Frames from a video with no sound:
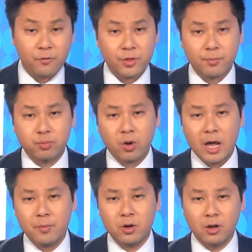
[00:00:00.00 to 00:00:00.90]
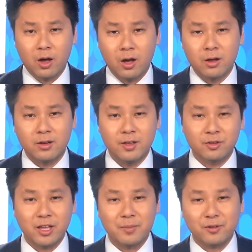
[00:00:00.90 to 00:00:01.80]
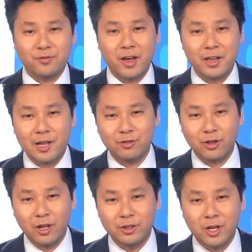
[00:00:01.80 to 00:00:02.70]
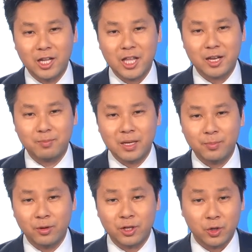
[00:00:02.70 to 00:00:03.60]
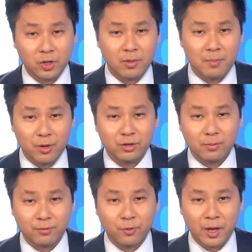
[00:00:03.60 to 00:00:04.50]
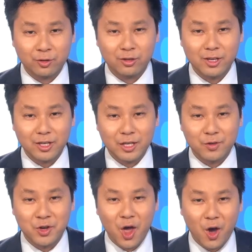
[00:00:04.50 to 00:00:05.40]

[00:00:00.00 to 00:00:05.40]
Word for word: off with a primer on Islamic finance. Not a lot of people, including my Muslim friends, even